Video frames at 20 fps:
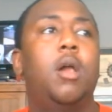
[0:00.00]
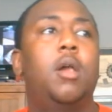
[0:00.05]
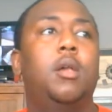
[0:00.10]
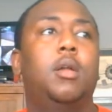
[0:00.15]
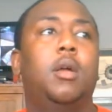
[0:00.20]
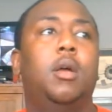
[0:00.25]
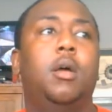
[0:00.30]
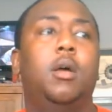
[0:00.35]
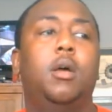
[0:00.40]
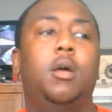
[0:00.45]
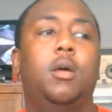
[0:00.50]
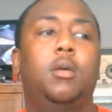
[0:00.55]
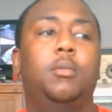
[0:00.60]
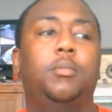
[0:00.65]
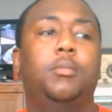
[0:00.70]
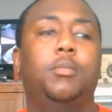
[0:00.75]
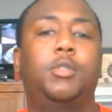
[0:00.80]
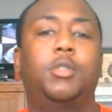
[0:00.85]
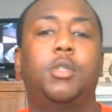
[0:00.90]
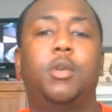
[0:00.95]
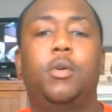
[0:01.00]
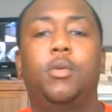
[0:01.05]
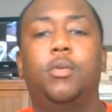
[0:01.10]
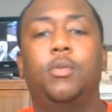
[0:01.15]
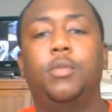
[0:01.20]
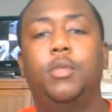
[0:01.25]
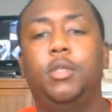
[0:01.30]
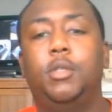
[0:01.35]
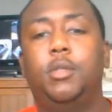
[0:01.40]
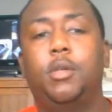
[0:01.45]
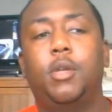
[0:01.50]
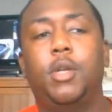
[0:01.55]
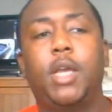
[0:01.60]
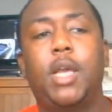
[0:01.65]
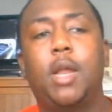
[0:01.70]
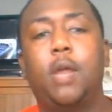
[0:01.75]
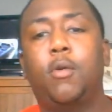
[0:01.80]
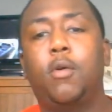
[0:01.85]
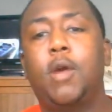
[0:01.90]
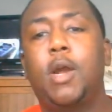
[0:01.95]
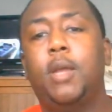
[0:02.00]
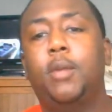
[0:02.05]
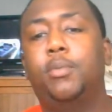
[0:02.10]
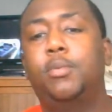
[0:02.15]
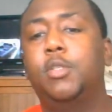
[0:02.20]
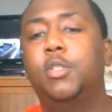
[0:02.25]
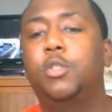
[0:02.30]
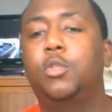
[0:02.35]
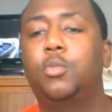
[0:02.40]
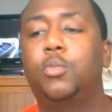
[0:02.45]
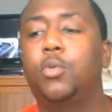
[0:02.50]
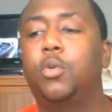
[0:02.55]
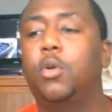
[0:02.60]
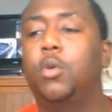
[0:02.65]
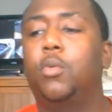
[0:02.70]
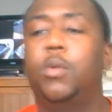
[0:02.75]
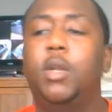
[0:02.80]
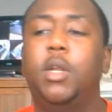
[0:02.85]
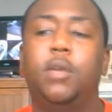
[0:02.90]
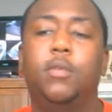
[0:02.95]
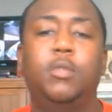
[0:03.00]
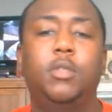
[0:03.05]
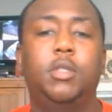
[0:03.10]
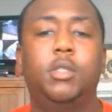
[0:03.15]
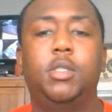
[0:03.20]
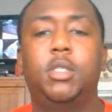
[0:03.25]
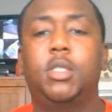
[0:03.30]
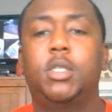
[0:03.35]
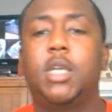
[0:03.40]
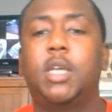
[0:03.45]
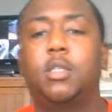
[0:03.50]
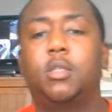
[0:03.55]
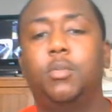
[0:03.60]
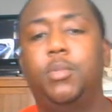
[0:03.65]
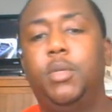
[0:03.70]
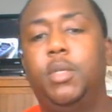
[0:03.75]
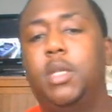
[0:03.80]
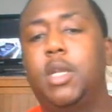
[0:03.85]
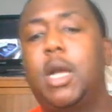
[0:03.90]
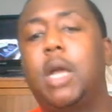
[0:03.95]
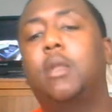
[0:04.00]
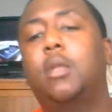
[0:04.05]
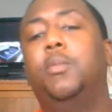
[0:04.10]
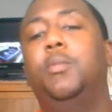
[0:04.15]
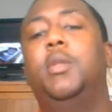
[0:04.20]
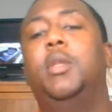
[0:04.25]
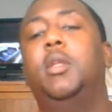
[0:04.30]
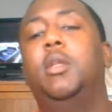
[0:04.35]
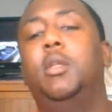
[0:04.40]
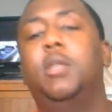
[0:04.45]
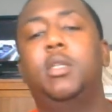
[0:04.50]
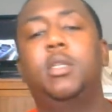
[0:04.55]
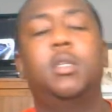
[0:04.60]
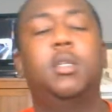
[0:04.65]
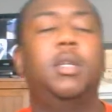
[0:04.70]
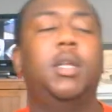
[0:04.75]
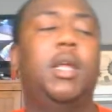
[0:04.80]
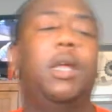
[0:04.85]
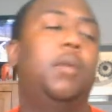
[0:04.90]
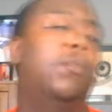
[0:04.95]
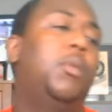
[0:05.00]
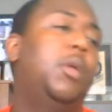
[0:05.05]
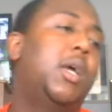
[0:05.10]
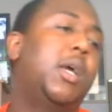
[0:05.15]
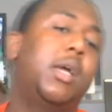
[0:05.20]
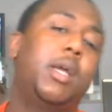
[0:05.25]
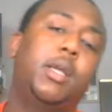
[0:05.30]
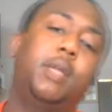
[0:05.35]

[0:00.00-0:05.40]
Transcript: So they gotta write a police report or whatever. This has to be documented, this and that. I'm like,